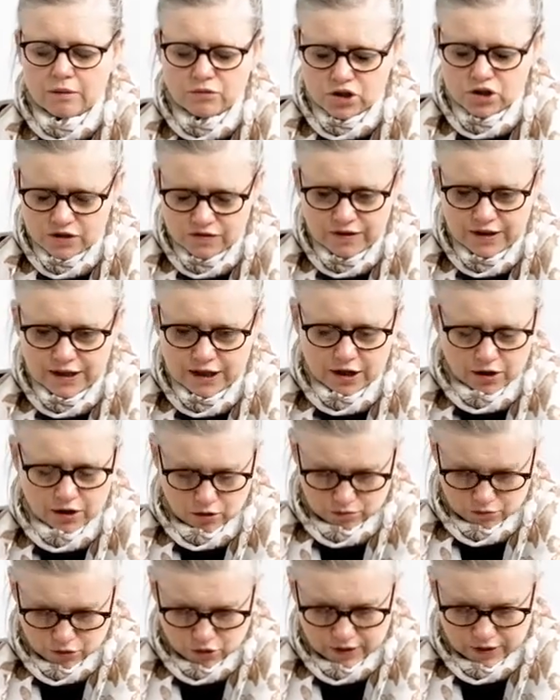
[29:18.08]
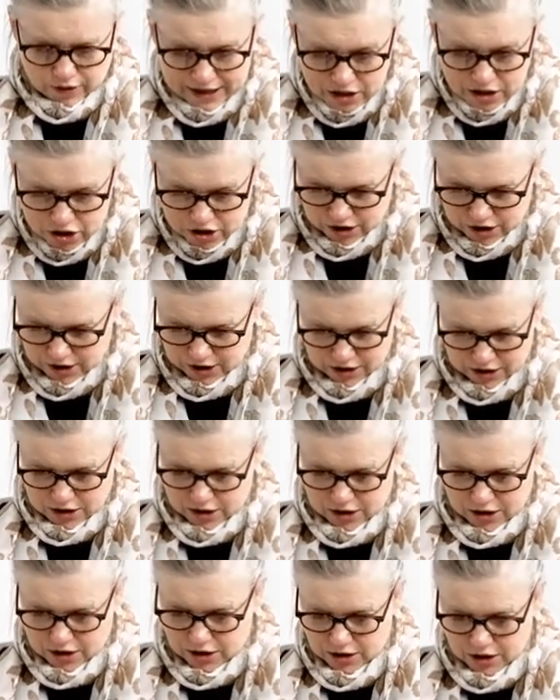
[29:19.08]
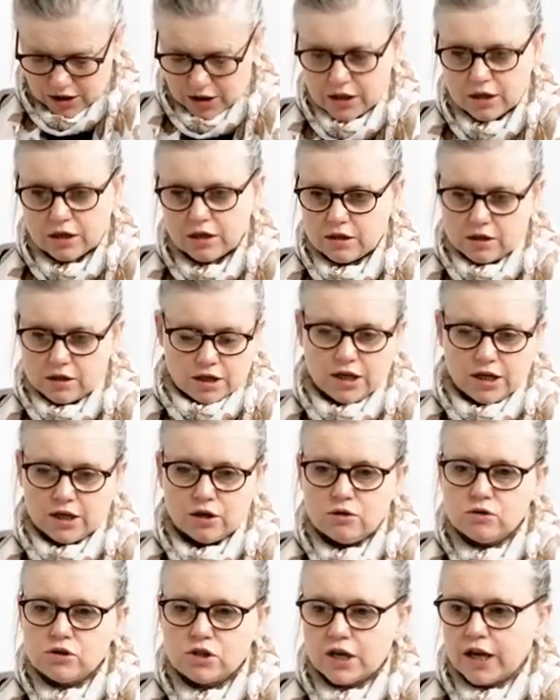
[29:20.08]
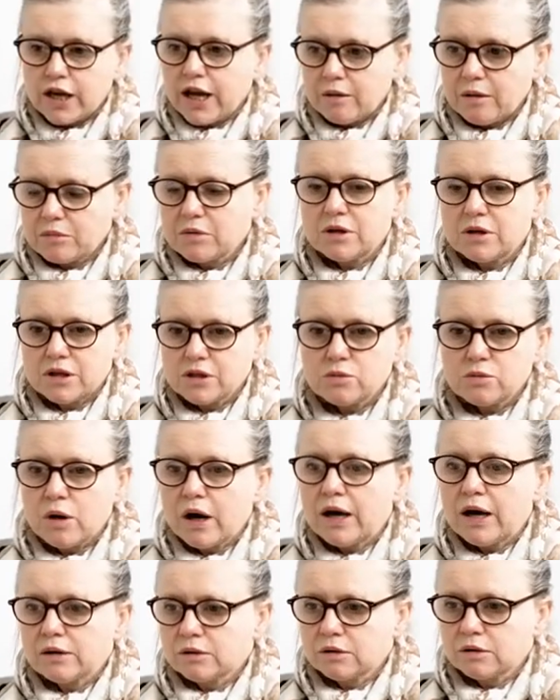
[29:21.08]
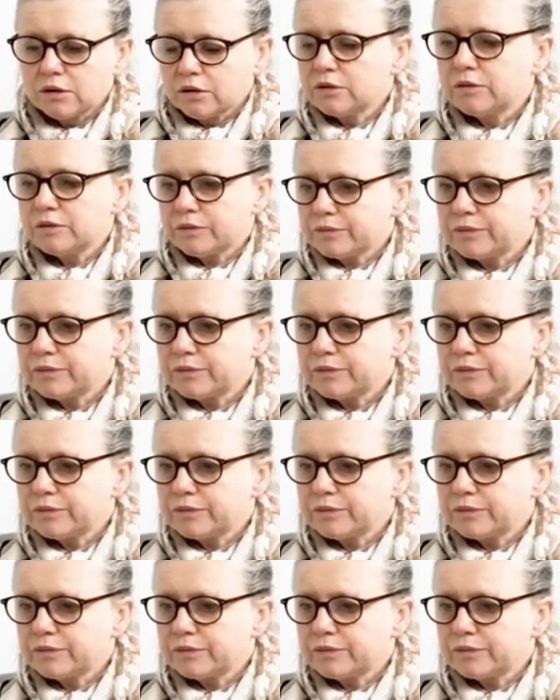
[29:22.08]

I'm just feeling a lot more anxious than, than I usually am as well.